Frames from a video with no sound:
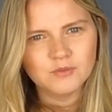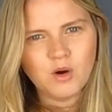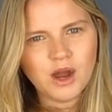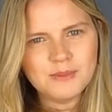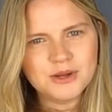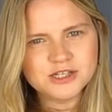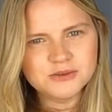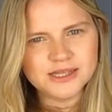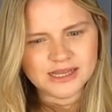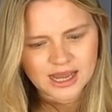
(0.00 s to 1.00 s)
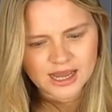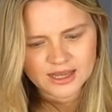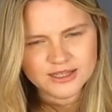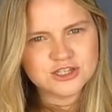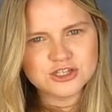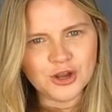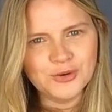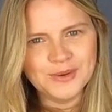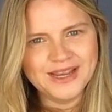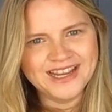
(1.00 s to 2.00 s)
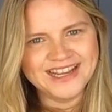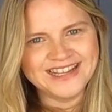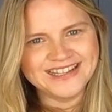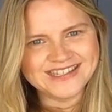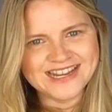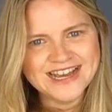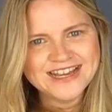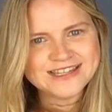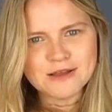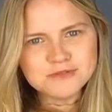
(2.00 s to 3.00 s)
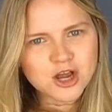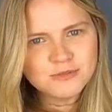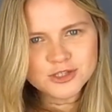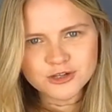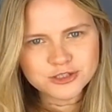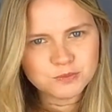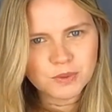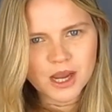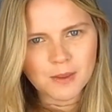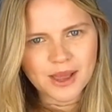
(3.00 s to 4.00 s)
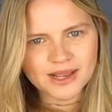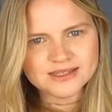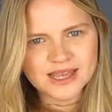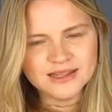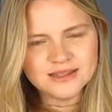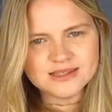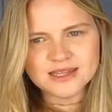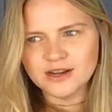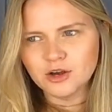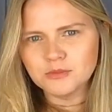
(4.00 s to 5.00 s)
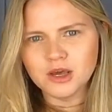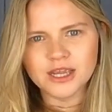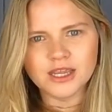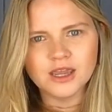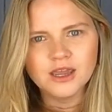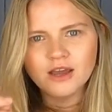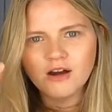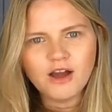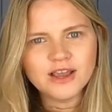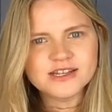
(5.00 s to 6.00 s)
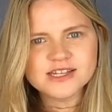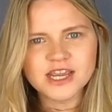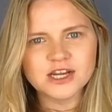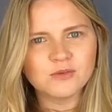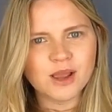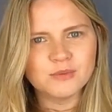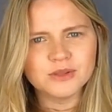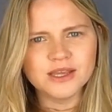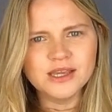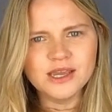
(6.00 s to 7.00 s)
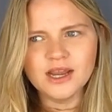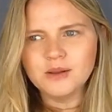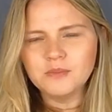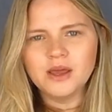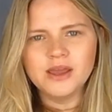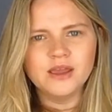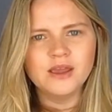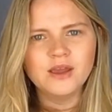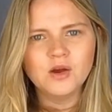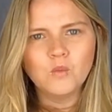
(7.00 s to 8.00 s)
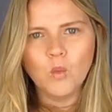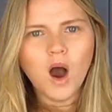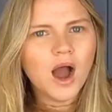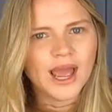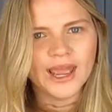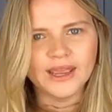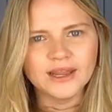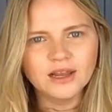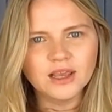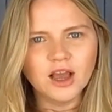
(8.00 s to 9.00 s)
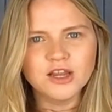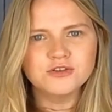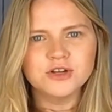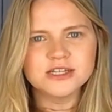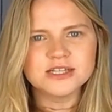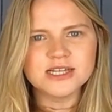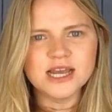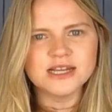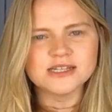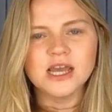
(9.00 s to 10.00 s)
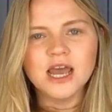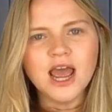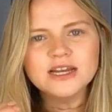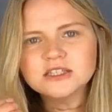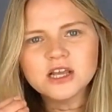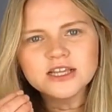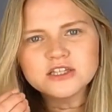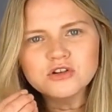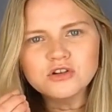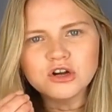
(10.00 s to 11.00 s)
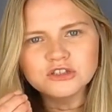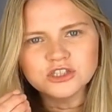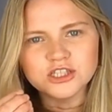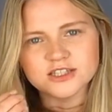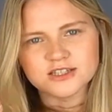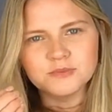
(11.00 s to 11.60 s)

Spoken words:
Why am I doing that? It's so weird. Sometimes I just pick up accents and I'm like, I get taken away with it, and I'm like, why? Like, I don't understand. And it's like, it's not conscious.